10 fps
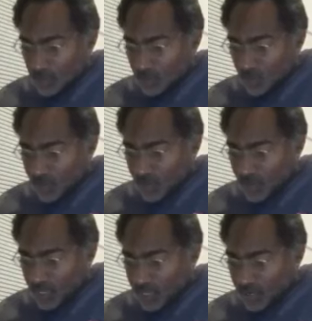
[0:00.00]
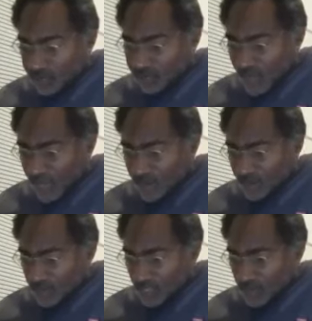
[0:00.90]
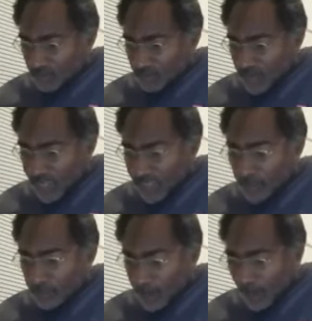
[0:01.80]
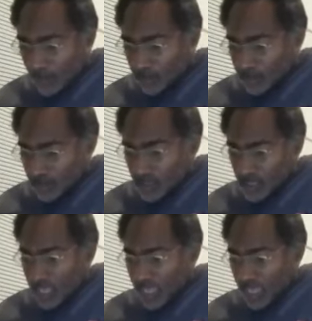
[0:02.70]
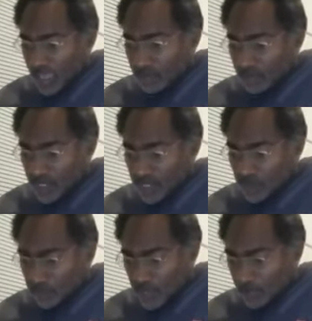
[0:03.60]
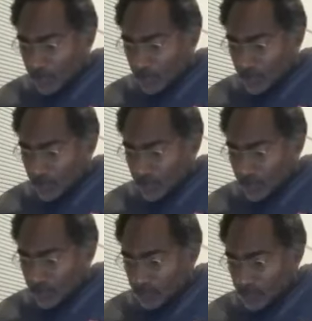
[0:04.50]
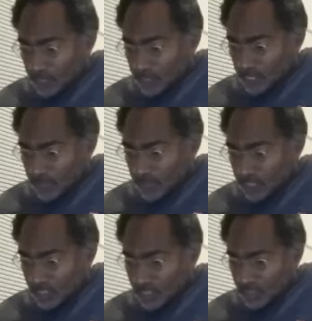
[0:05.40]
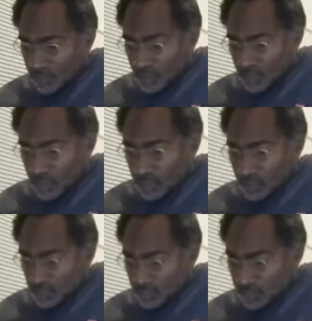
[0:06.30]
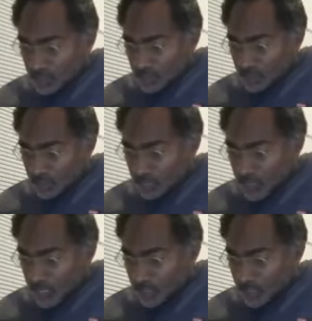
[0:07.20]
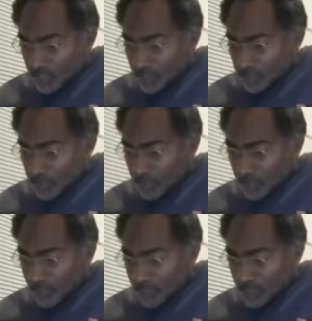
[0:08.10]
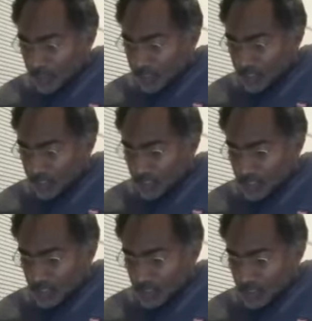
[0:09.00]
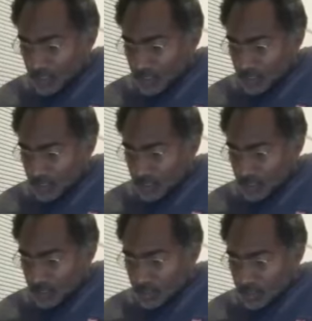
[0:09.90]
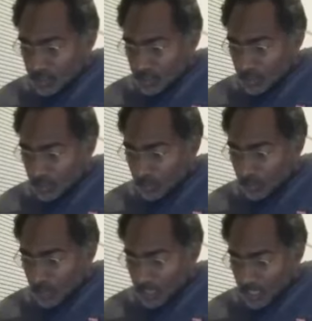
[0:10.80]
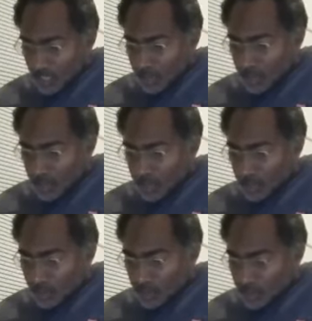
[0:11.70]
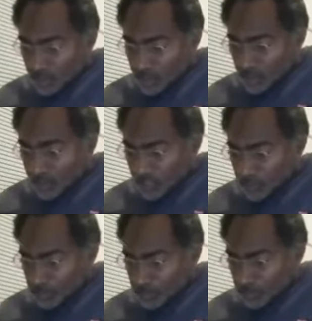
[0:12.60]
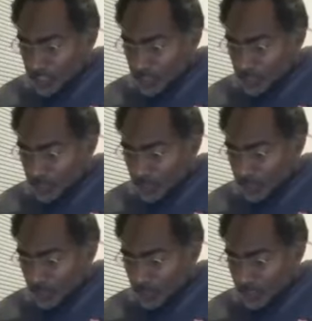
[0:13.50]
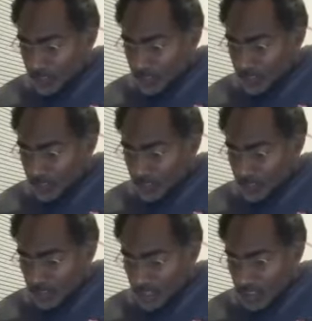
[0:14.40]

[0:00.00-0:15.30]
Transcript: where he found a mighty power and much people with Timothy's and much people with Timothy's to yeah the much much people with Timothy's